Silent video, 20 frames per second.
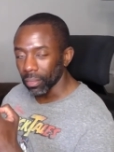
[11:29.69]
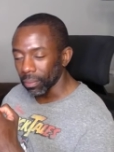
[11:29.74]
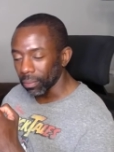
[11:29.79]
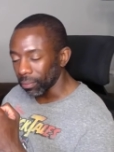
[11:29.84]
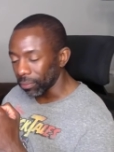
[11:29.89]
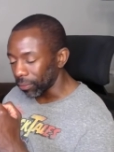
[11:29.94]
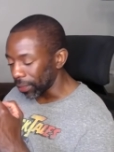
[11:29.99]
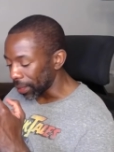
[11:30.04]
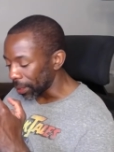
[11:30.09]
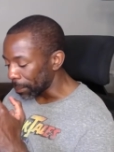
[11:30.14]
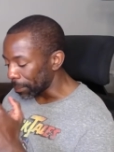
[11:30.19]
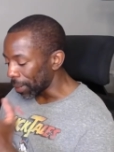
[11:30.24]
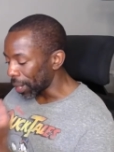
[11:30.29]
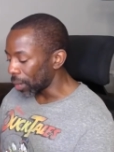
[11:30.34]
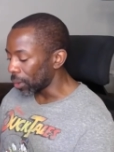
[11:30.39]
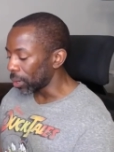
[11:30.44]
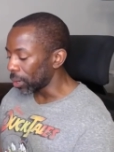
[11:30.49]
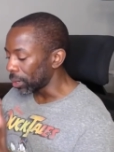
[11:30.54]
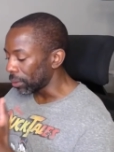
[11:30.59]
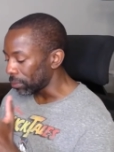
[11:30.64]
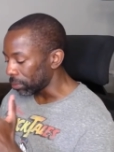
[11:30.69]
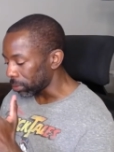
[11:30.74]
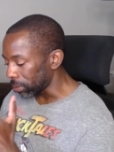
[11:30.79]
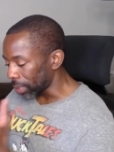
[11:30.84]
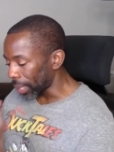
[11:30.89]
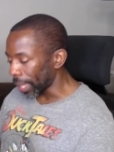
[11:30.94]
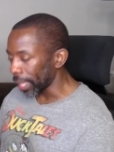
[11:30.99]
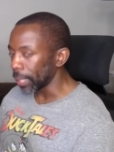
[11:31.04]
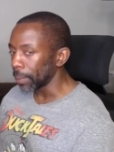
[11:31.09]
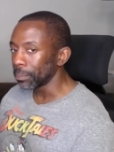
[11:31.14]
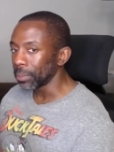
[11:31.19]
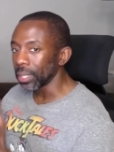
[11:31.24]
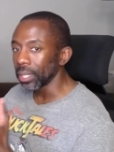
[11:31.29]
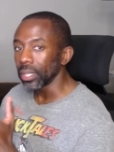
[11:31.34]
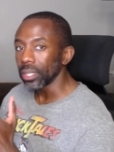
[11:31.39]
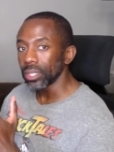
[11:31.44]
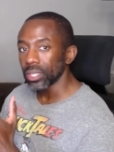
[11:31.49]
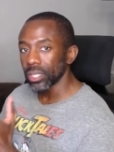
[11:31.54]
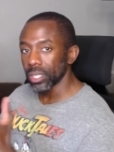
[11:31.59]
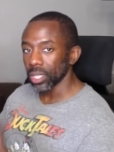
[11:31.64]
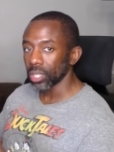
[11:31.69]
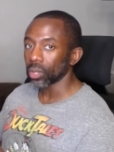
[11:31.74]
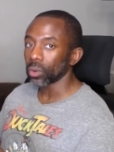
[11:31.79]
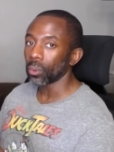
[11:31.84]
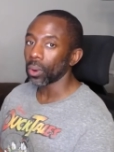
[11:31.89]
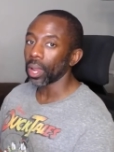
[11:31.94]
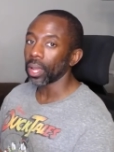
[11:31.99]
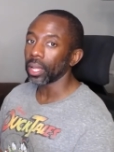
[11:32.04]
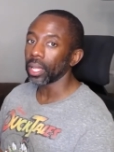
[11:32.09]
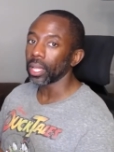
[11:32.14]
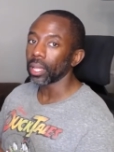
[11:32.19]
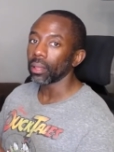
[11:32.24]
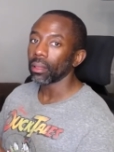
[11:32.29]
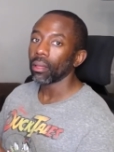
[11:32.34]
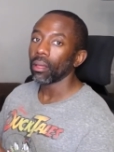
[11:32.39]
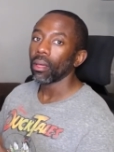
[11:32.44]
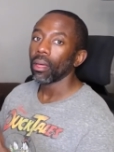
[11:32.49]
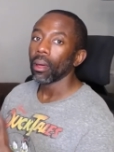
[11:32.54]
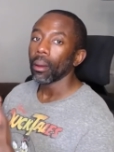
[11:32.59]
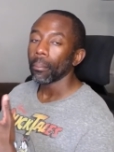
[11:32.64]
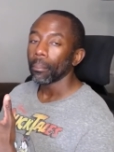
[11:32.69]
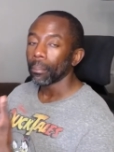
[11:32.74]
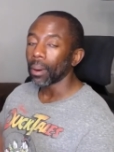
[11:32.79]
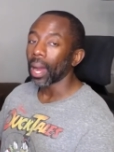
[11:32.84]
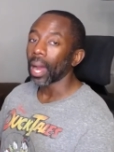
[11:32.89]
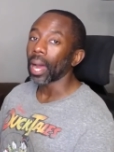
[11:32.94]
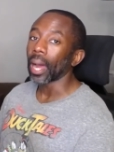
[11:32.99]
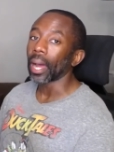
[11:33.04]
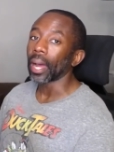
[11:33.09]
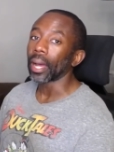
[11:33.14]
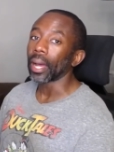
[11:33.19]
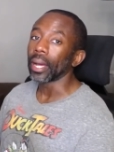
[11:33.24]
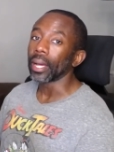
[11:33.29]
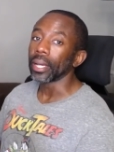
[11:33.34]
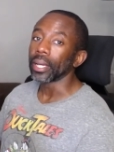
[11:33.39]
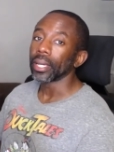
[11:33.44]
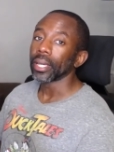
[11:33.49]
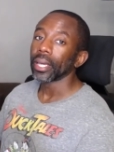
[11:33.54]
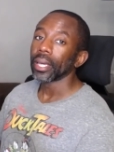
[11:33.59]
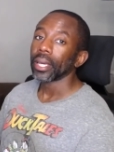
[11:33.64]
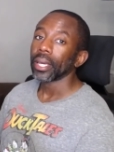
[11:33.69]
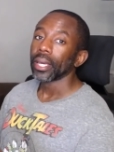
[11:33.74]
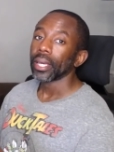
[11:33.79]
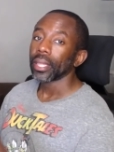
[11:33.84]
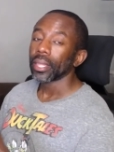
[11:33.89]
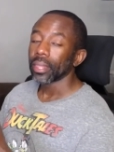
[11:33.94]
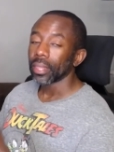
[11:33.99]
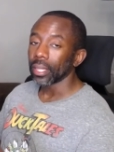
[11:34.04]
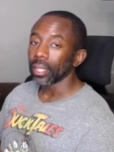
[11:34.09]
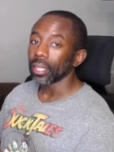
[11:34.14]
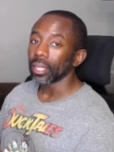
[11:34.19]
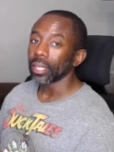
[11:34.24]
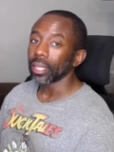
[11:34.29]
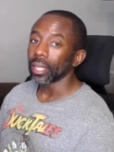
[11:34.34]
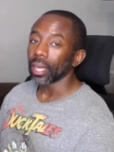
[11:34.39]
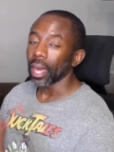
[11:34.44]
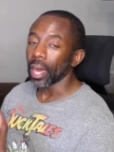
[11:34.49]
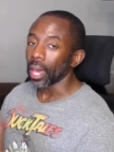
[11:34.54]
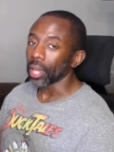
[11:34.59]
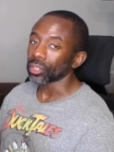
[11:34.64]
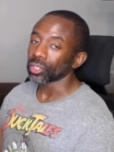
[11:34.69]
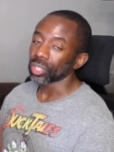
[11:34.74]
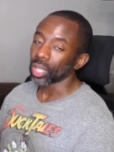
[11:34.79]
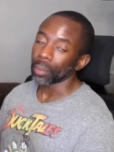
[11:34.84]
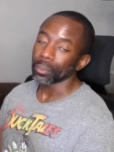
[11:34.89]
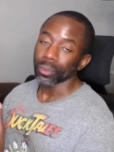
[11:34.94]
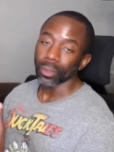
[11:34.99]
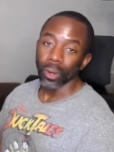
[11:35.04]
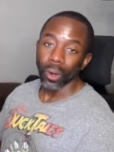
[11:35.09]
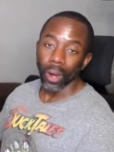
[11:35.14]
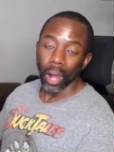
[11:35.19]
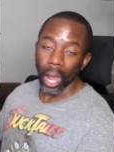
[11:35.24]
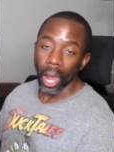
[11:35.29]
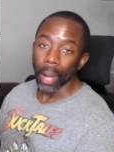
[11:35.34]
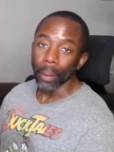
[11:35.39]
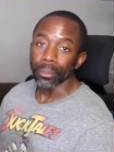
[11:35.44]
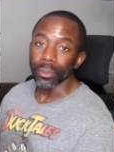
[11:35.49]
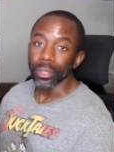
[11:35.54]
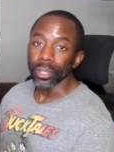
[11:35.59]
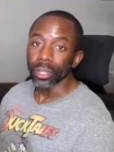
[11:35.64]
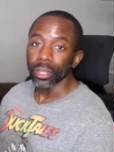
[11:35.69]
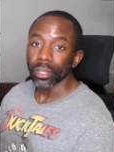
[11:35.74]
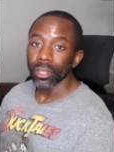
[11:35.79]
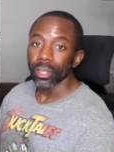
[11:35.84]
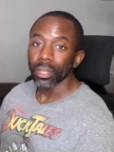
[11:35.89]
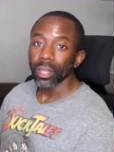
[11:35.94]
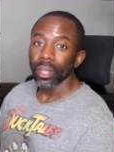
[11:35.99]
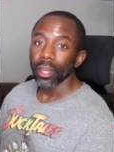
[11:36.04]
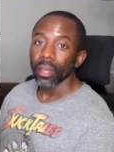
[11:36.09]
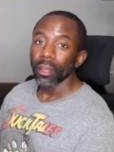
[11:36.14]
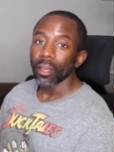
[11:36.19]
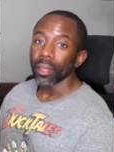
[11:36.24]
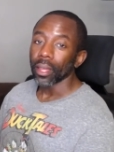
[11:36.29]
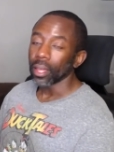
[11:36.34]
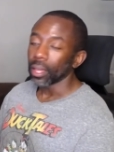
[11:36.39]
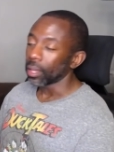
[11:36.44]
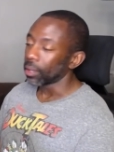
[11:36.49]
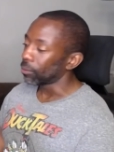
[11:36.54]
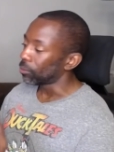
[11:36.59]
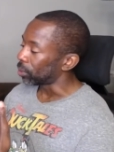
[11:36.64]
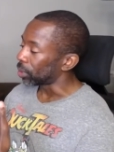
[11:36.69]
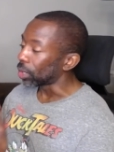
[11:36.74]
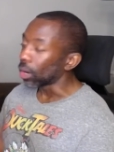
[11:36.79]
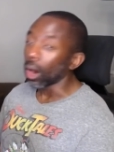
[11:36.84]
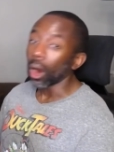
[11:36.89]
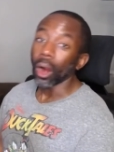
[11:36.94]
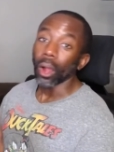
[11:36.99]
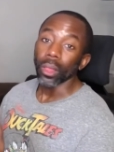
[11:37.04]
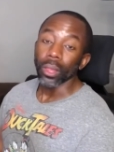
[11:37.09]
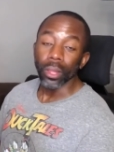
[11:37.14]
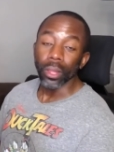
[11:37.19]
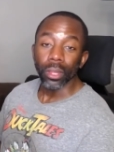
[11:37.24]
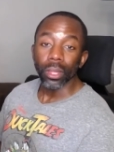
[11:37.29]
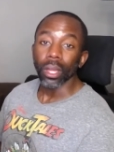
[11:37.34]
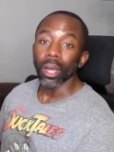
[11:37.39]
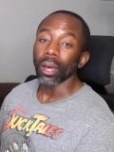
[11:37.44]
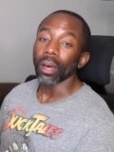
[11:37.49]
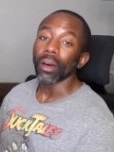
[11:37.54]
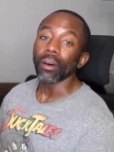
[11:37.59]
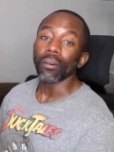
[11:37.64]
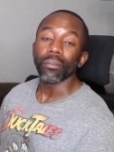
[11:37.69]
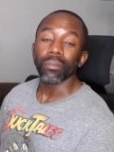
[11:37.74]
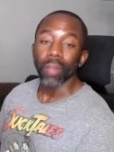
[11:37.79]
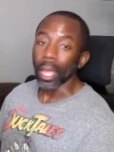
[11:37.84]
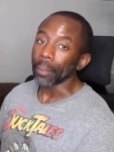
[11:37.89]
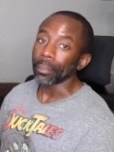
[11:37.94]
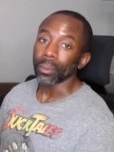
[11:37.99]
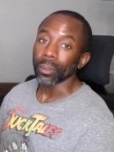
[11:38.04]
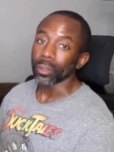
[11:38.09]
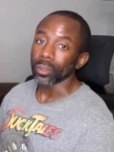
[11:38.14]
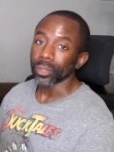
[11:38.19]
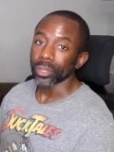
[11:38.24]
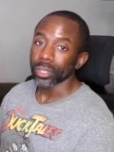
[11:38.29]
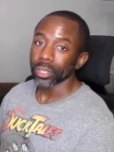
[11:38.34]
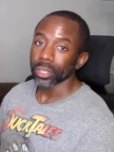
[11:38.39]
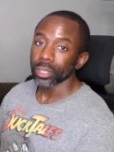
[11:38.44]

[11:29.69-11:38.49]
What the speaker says: the amount of light being generated by the astronomical objects, regardless of light pollution.